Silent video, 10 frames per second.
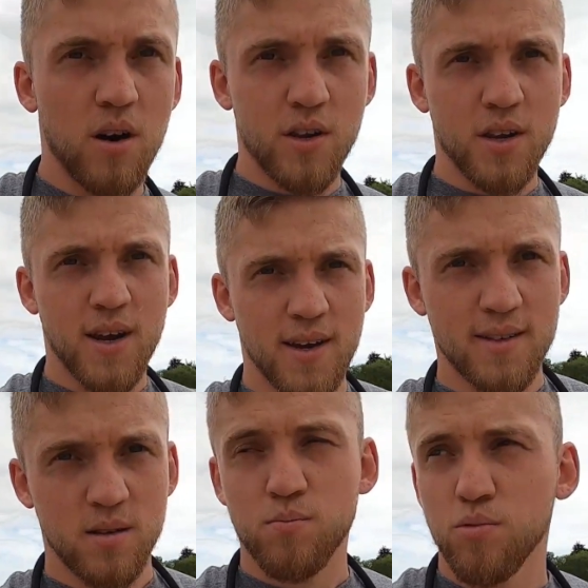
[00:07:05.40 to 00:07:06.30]
other than
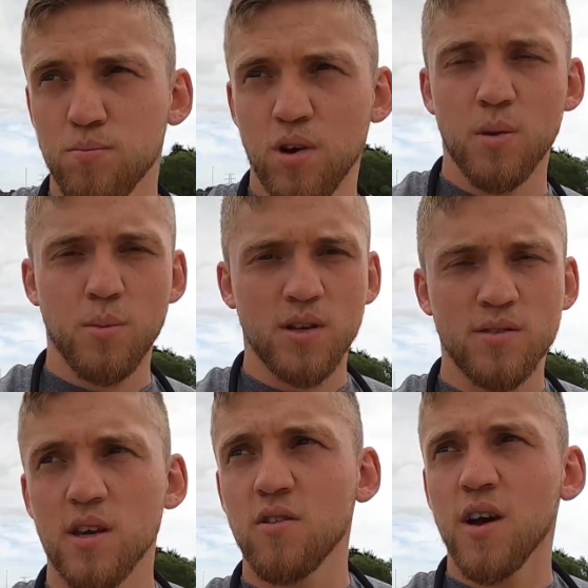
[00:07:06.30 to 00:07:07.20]
that, it's a pretty big
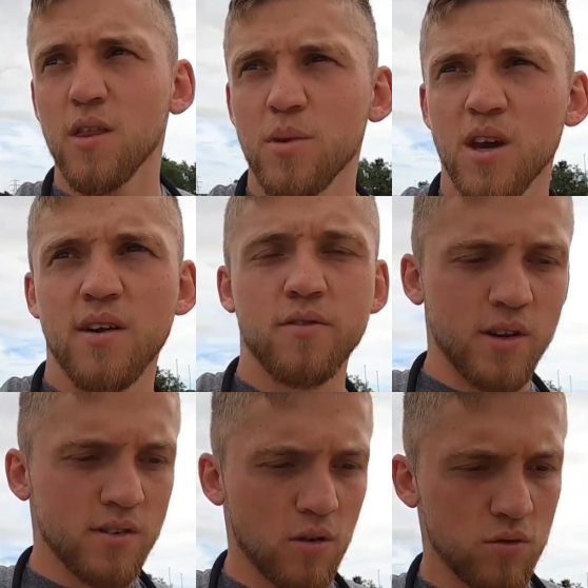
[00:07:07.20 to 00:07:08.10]
secret at the minute. I haven't
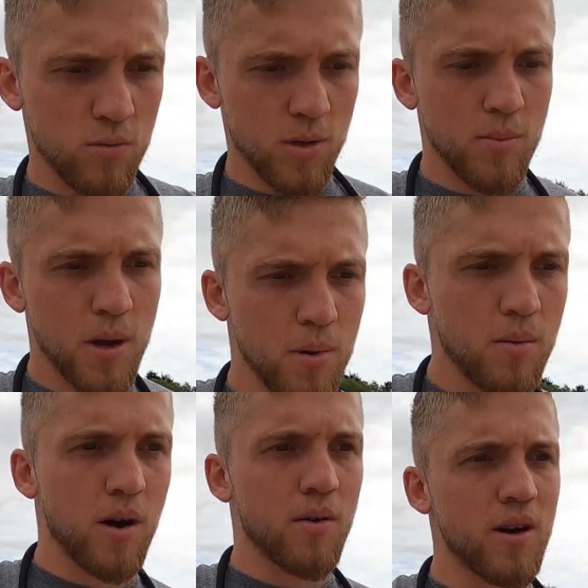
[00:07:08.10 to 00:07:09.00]
really told too many
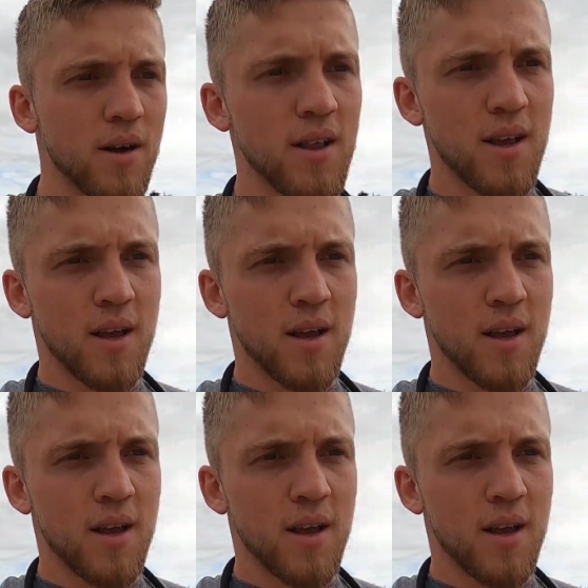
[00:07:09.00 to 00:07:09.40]
people about it.